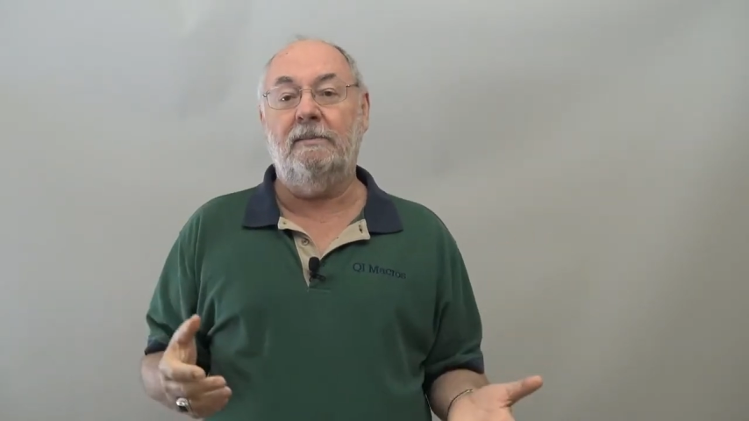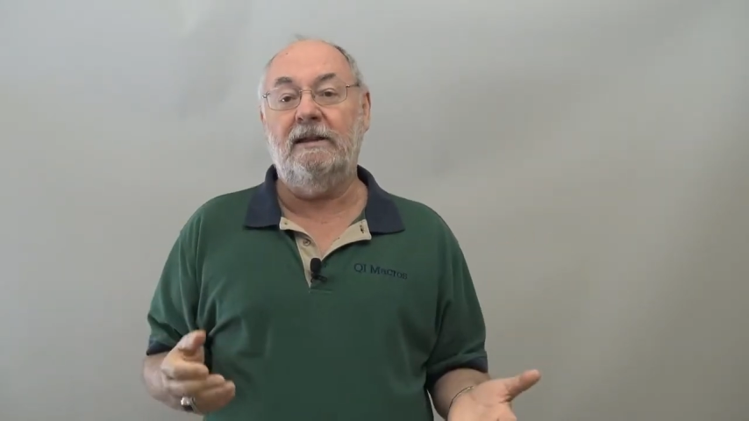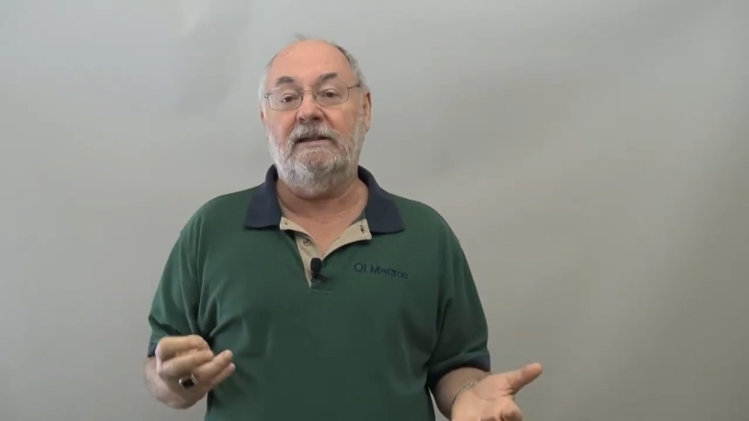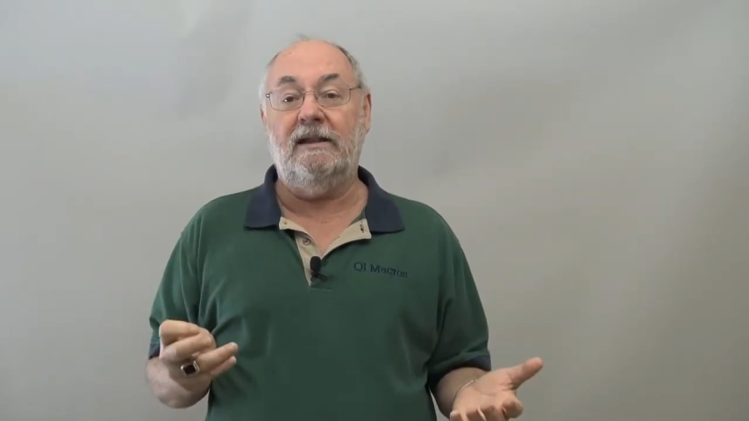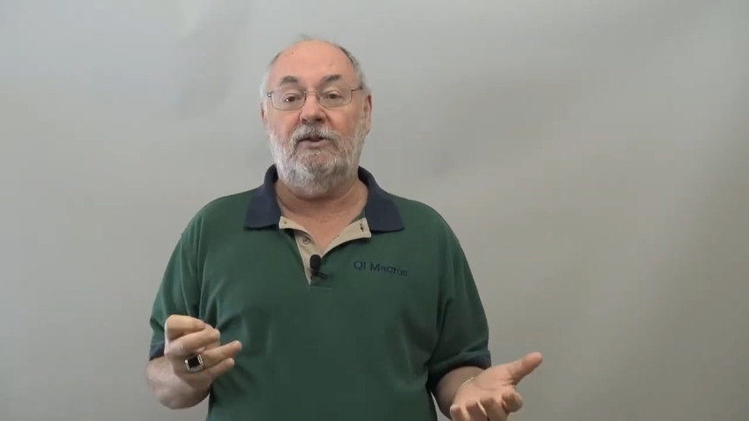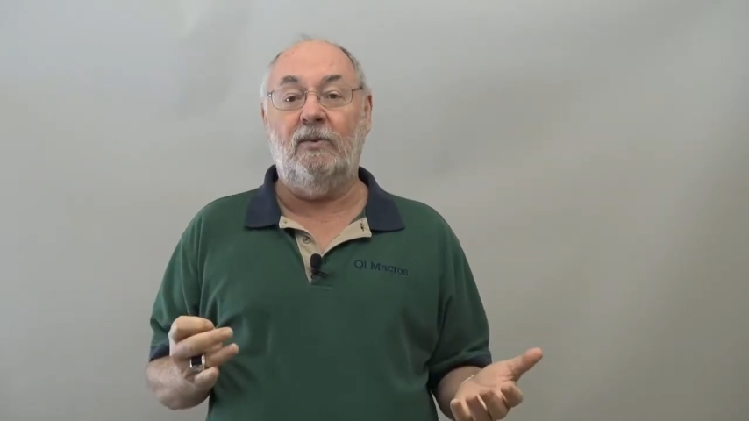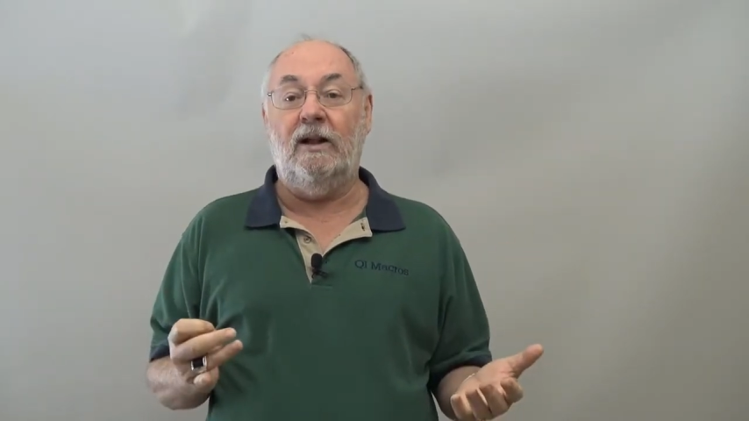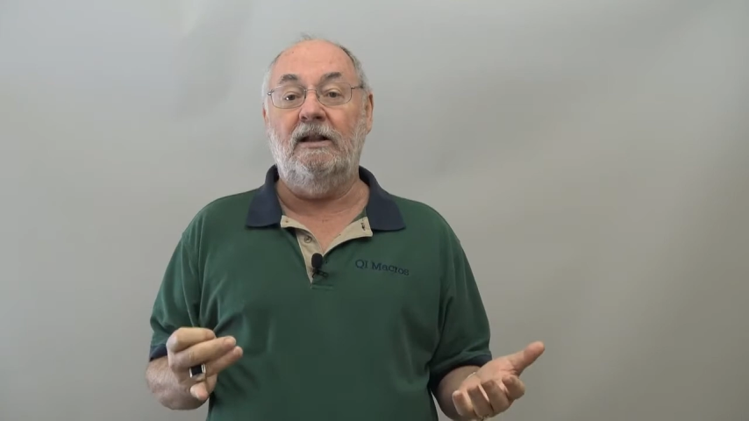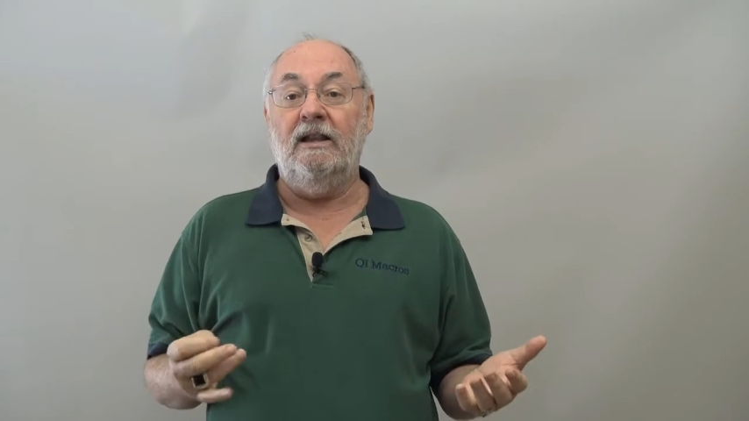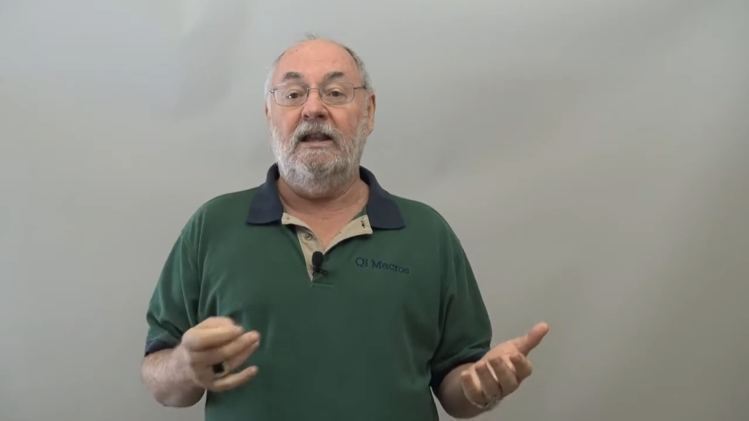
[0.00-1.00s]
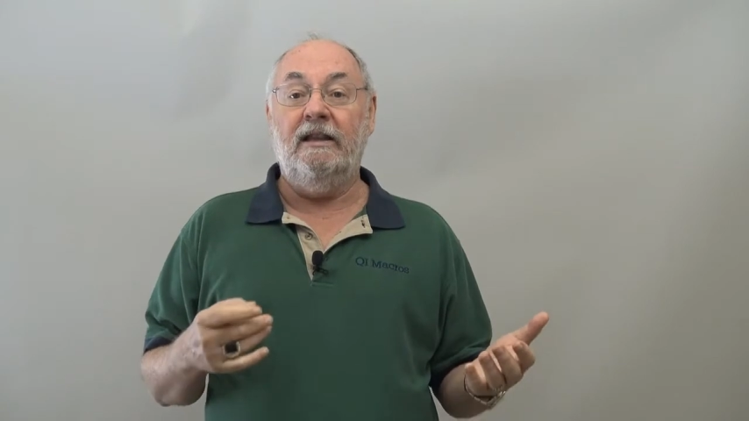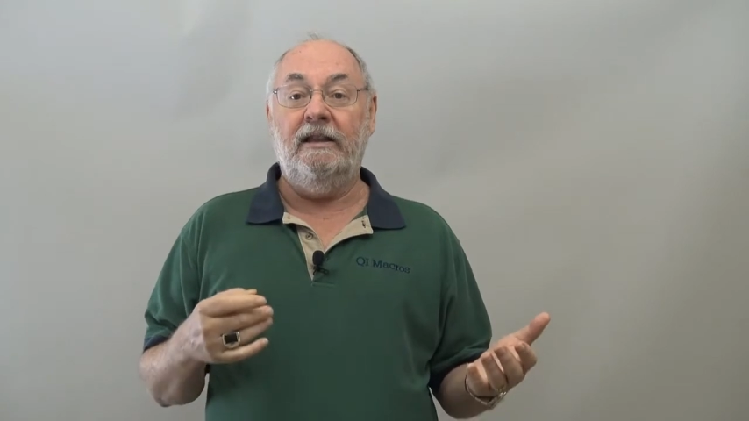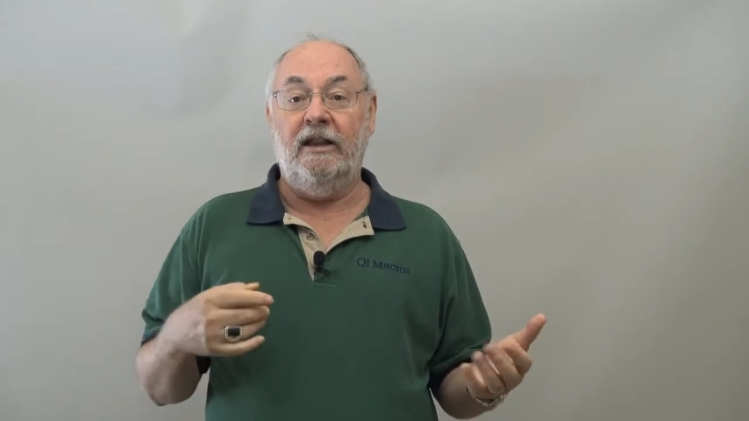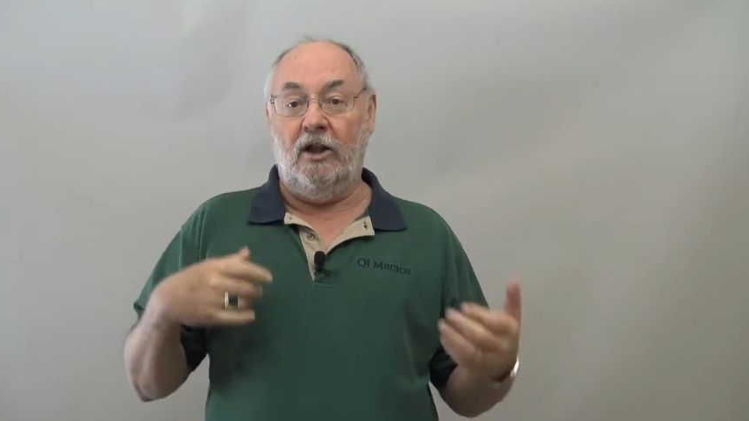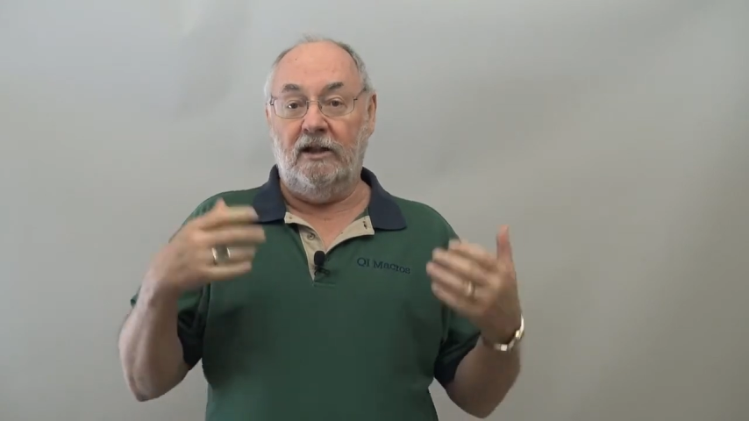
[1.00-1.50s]
And he says, well,
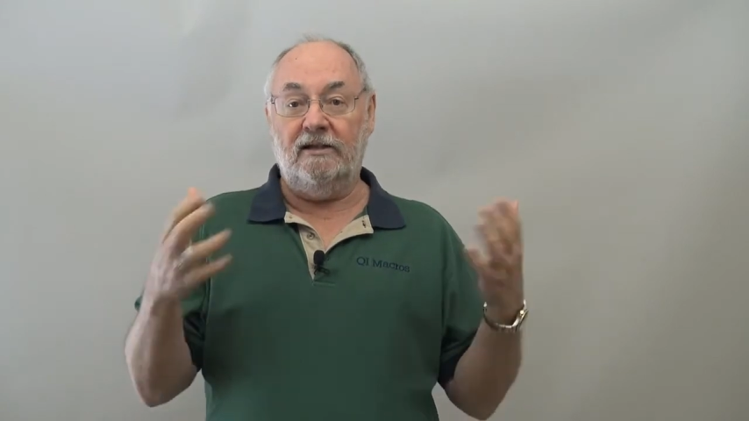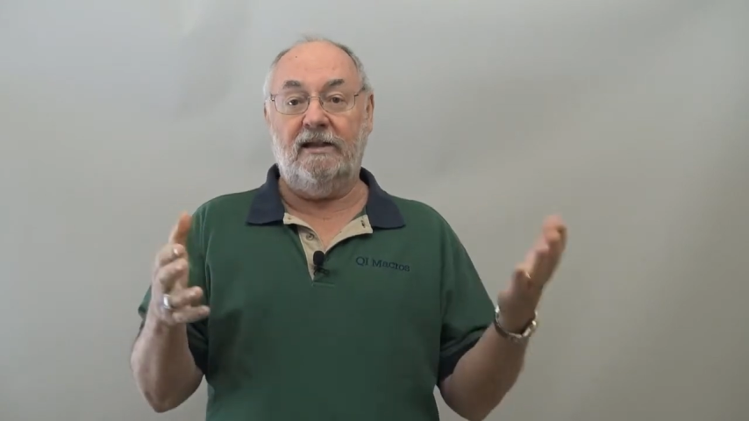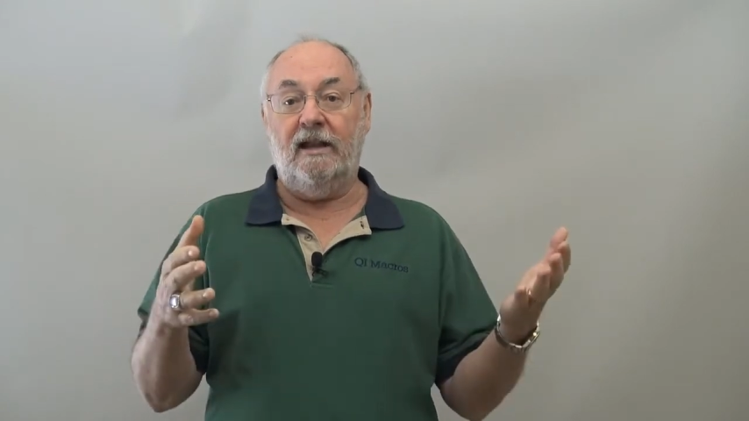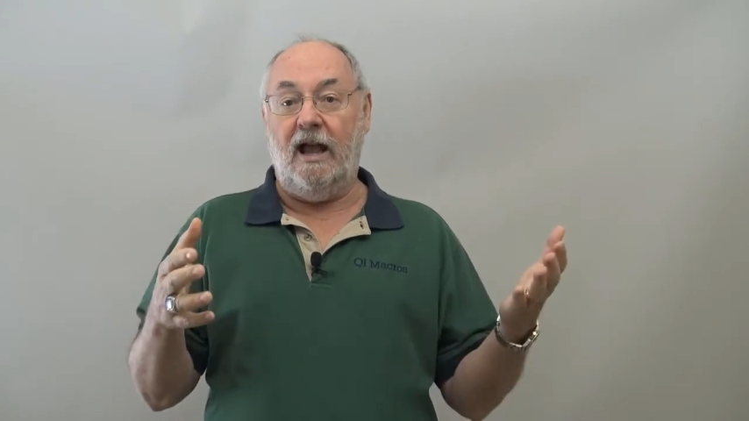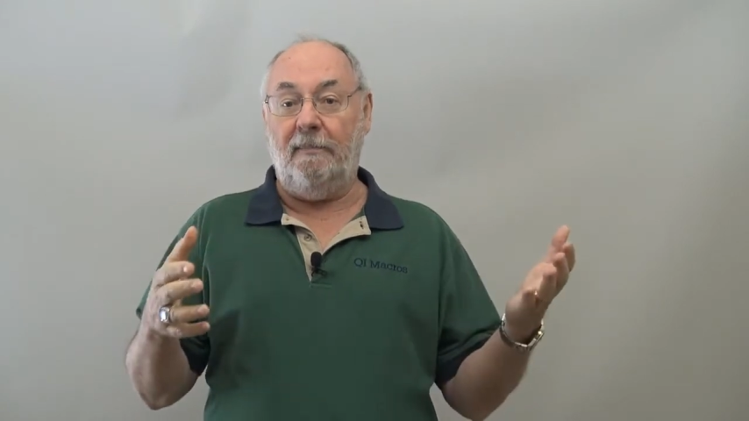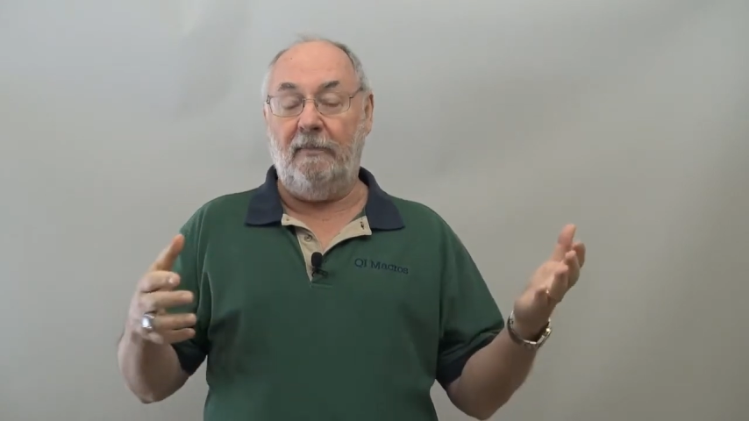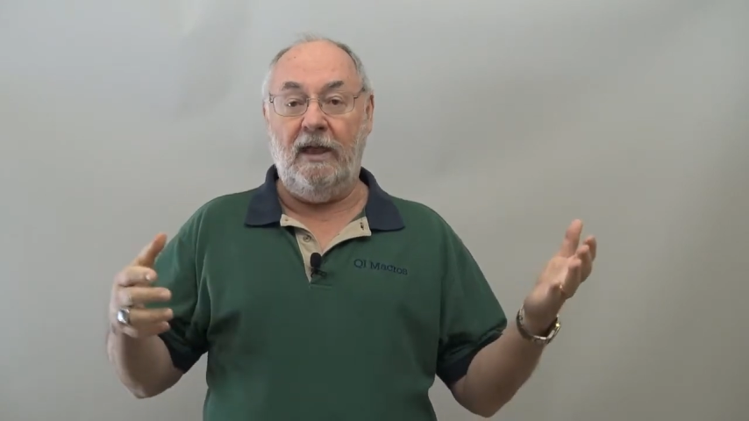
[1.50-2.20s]
you know, let's get up